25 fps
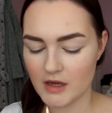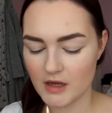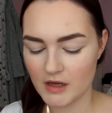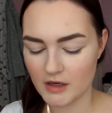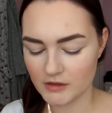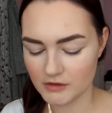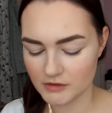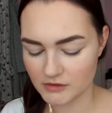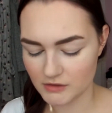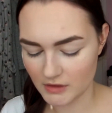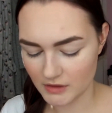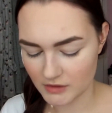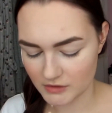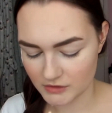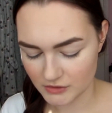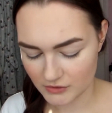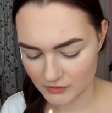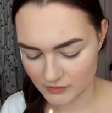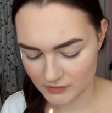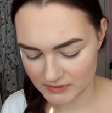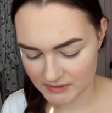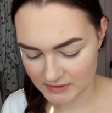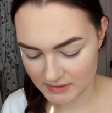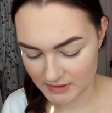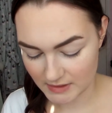and
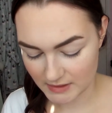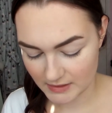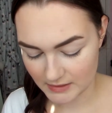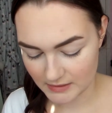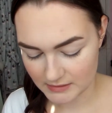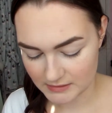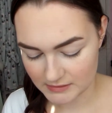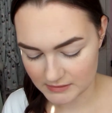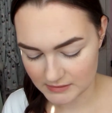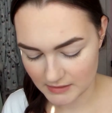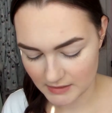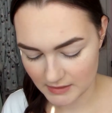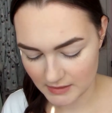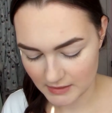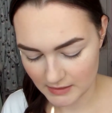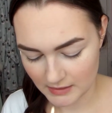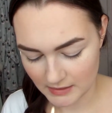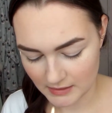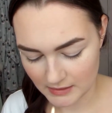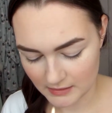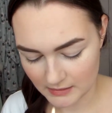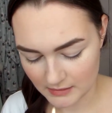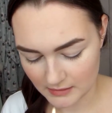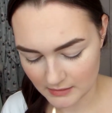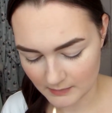use that
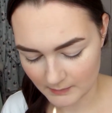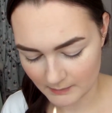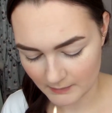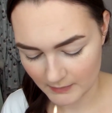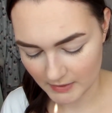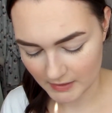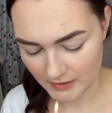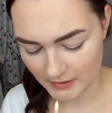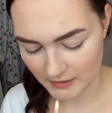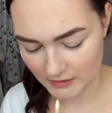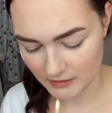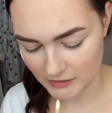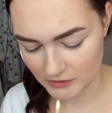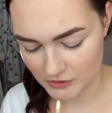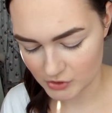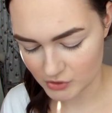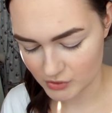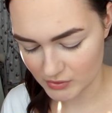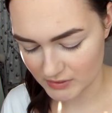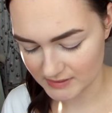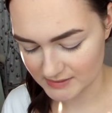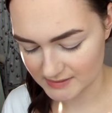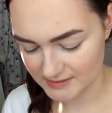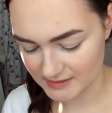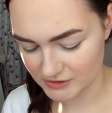in my
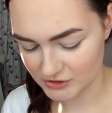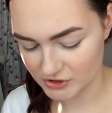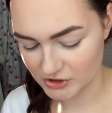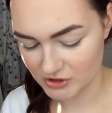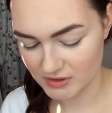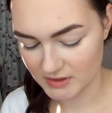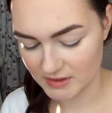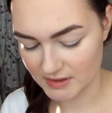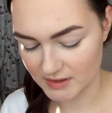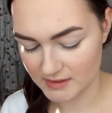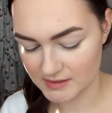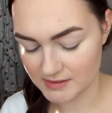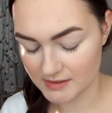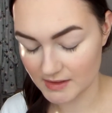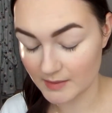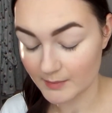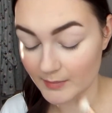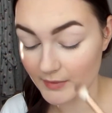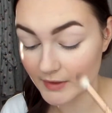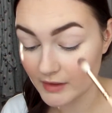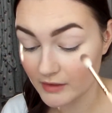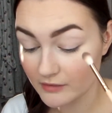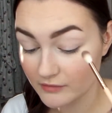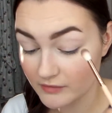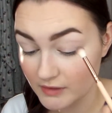transitiony type
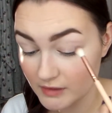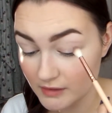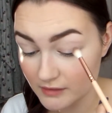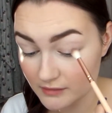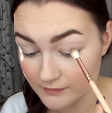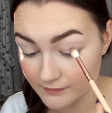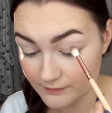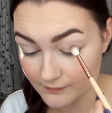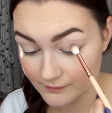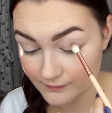area.